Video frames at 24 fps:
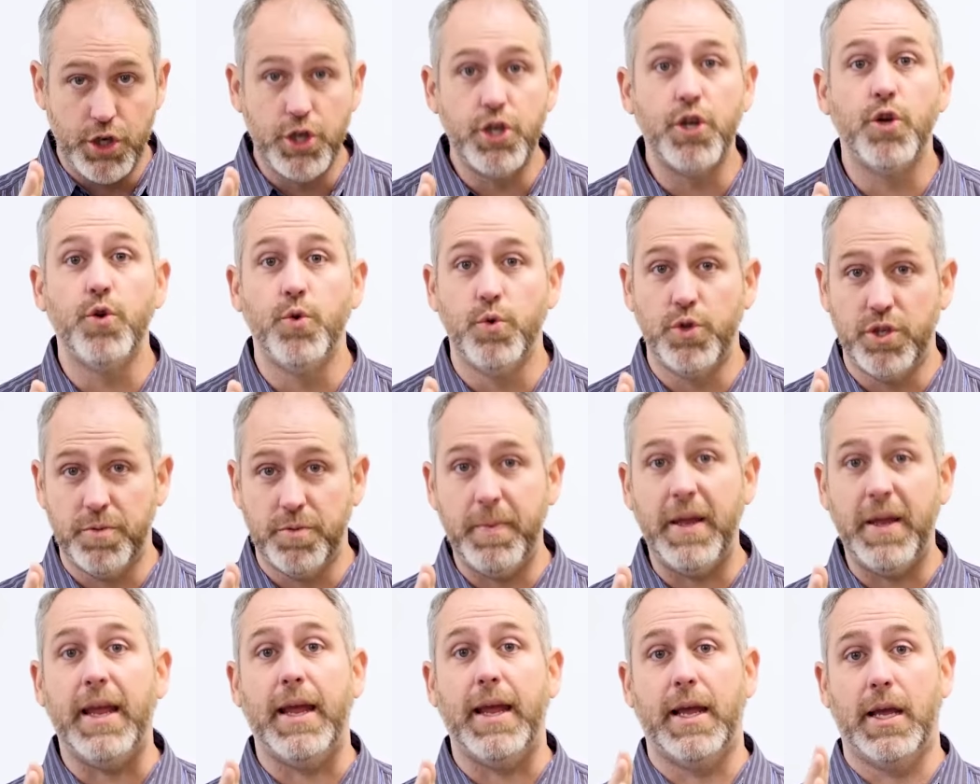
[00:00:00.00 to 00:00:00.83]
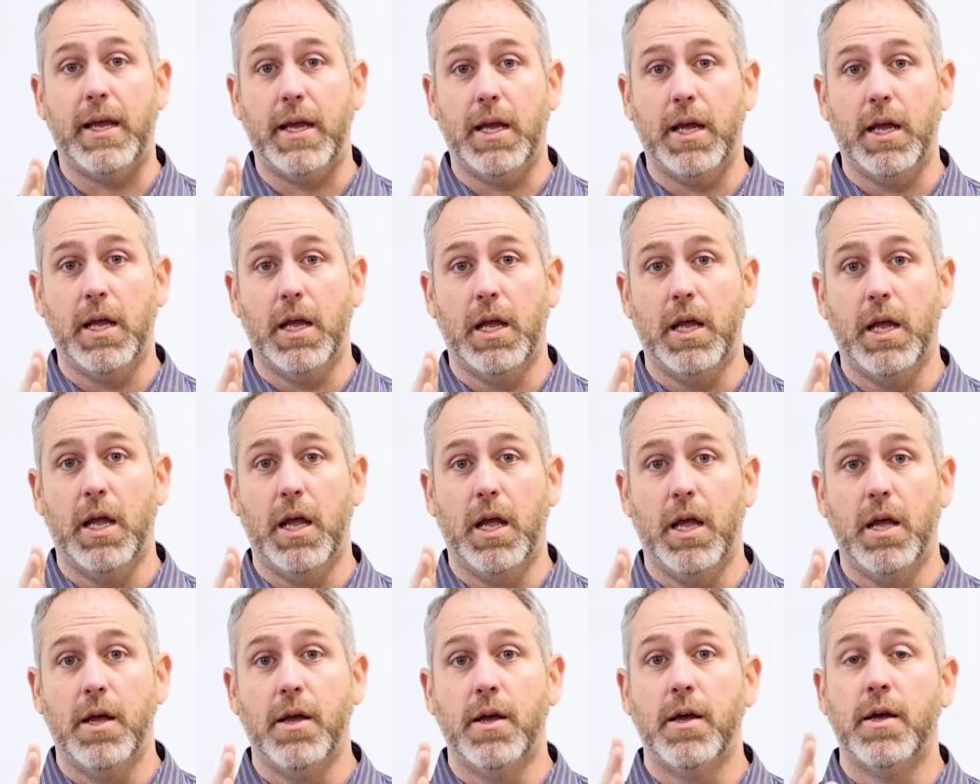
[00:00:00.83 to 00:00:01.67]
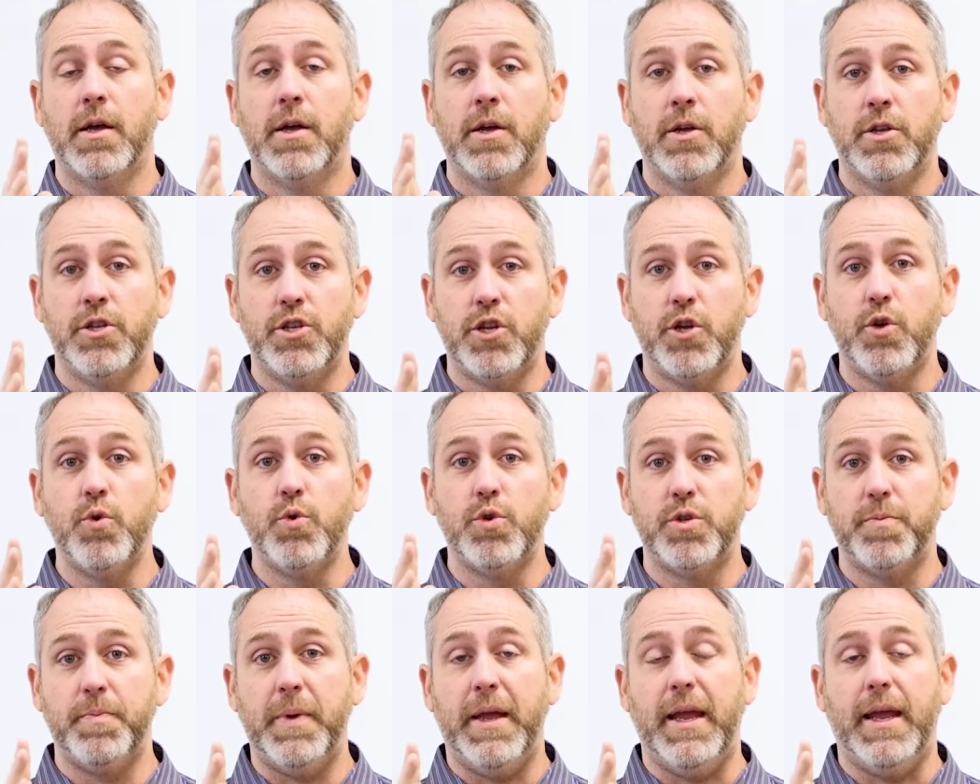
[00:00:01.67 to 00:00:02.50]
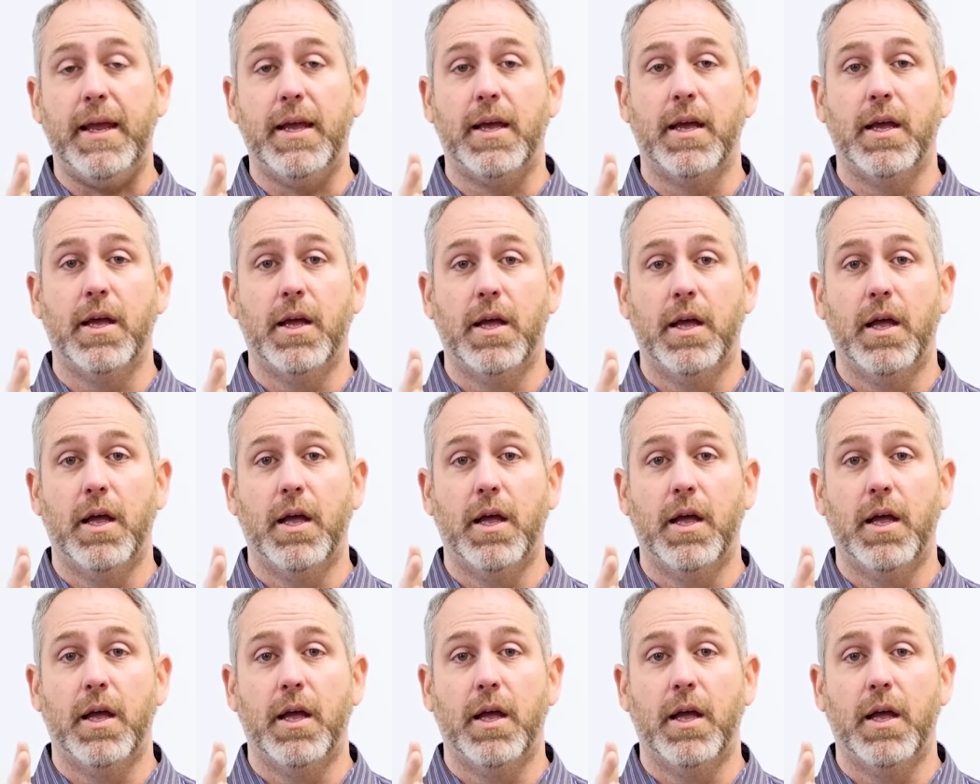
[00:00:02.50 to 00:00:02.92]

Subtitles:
to speak. To speak.